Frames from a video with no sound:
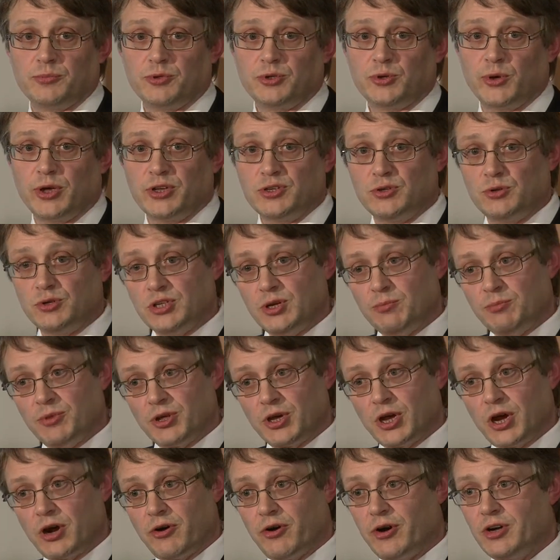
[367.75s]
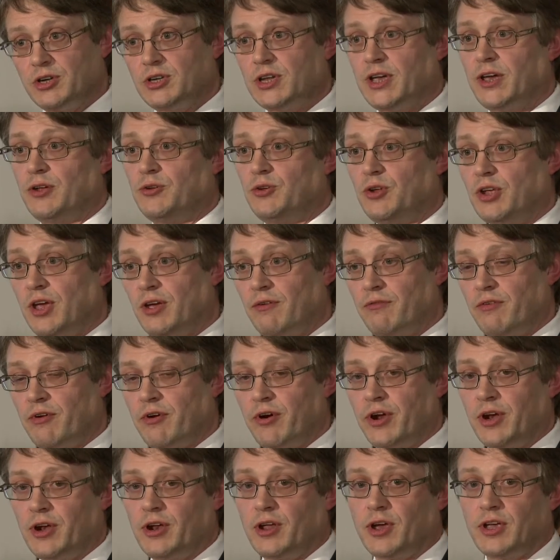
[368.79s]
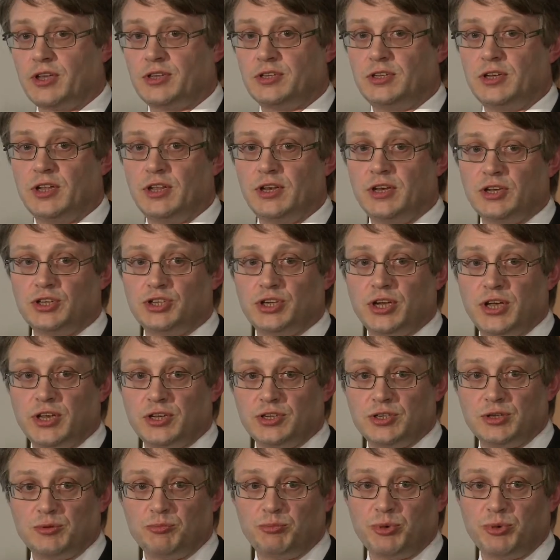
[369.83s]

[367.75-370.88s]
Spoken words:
So as you dim the current down, you get a very nice linear change in